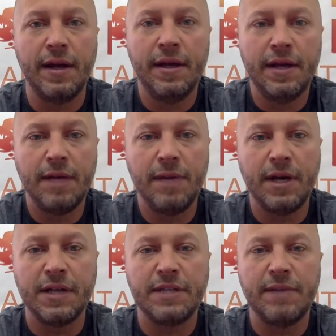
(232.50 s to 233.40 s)
can be
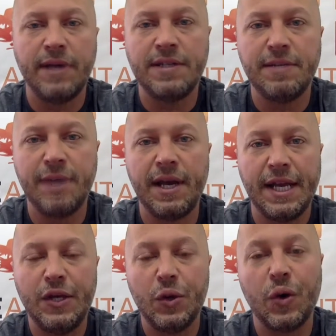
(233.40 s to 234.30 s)
customized to make it
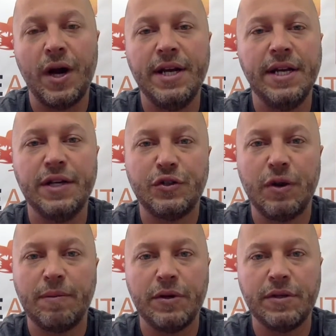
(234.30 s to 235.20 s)
your ideal
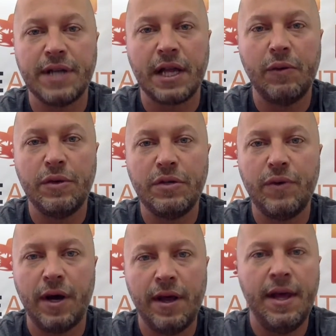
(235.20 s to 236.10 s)
trip to exactly what you
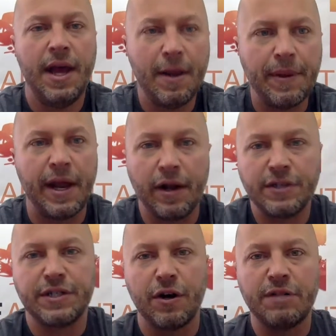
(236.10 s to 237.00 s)
want. But that all
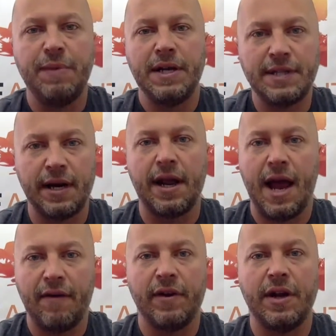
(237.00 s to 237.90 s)
starts based on
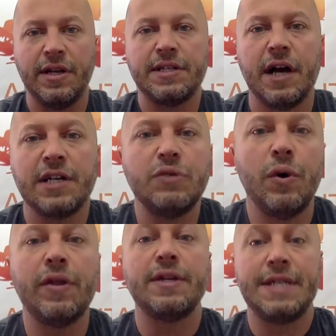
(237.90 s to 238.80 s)
having a discussion
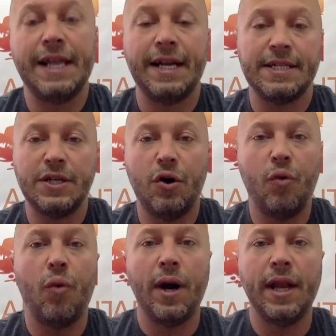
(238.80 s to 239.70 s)
with us. Let us know
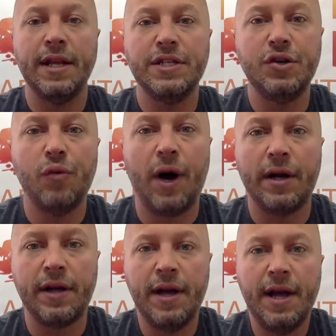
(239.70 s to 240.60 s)
what it is you
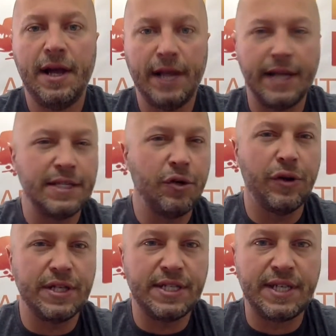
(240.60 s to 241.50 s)
want. Let us know
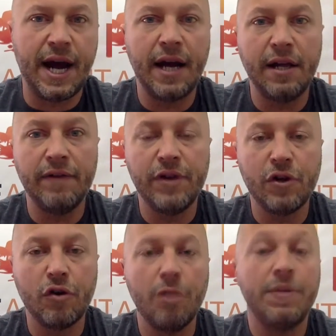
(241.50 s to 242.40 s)
the style of your
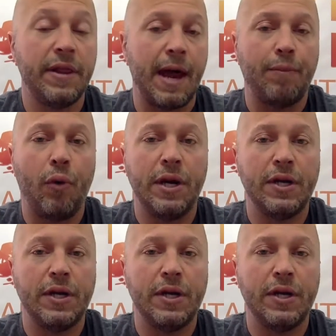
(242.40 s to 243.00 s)
group. To that point